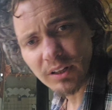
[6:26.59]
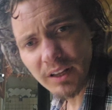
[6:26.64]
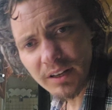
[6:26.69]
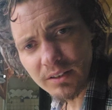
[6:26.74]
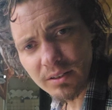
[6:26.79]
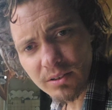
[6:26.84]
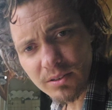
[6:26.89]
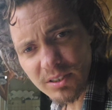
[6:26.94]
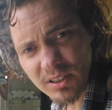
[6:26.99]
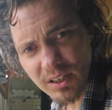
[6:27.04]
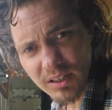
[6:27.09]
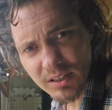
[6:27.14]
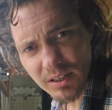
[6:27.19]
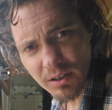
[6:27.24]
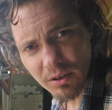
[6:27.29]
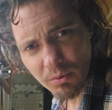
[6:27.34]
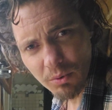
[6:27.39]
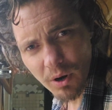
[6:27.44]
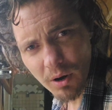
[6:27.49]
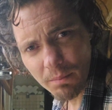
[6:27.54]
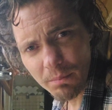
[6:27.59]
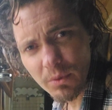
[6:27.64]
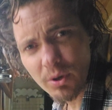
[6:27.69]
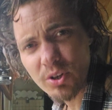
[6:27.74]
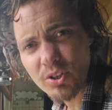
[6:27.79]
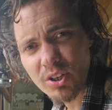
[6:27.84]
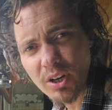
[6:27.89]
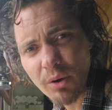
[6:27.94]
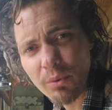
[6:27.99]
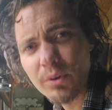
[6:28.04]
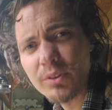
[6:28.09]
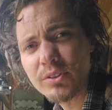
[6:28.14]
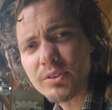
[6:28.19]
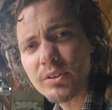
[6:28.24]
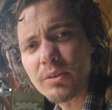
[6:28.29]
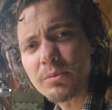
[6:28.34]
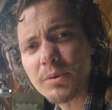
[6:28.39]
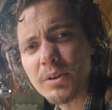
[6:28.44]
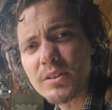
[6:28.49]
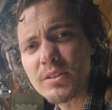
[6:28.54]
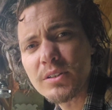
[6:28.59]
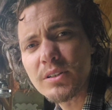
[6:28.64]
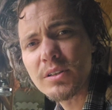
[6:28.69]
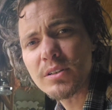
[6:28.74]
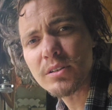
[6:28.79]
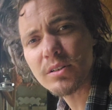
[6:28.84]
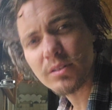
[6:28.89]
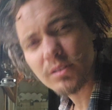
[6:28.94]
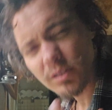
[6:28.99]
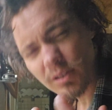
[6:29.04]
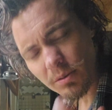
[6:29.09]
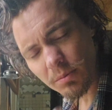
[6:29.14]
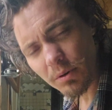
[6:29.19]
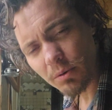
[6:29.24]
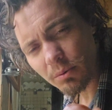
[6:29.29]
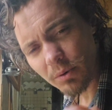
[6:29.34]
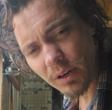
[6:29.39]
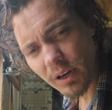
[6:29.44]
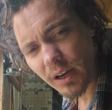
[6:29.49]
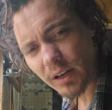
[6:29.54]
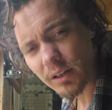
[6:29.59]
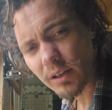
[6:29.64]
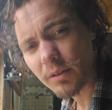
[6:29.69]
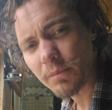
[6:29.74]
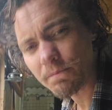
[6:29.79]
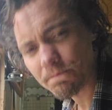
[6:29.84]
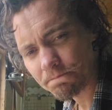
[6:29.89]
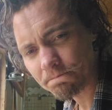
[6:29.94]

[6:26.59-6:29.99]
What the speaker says: the lentils because I don't want mush. I want some consistency, but we got to...